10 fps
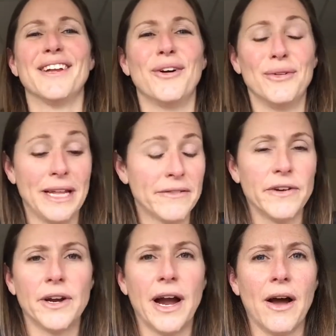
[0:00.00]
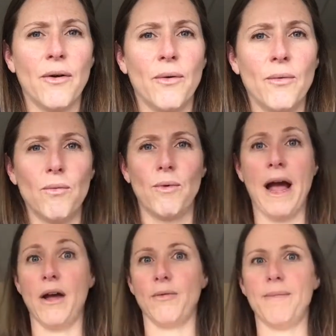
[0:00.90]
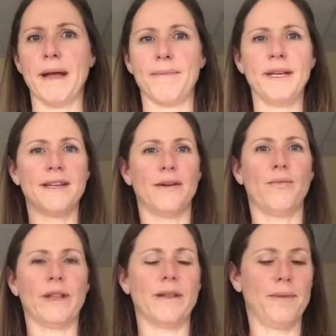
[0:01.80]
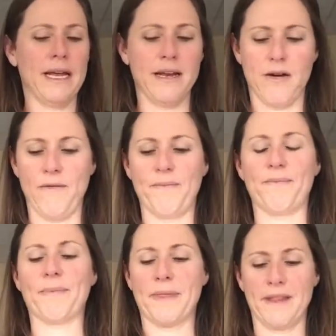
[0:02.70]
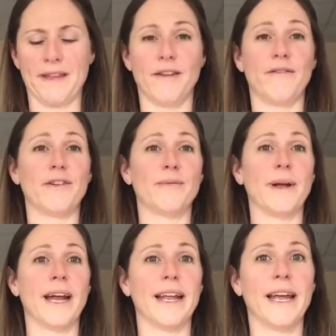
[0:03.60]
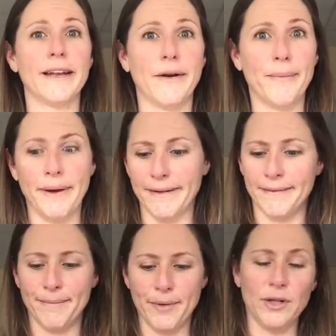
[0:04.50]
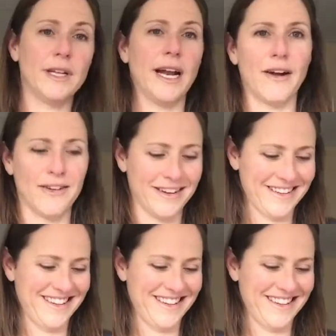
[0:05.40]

So let's figure out, how do we make pizza with the Play-Doh? So first we got to get it open, pull it out.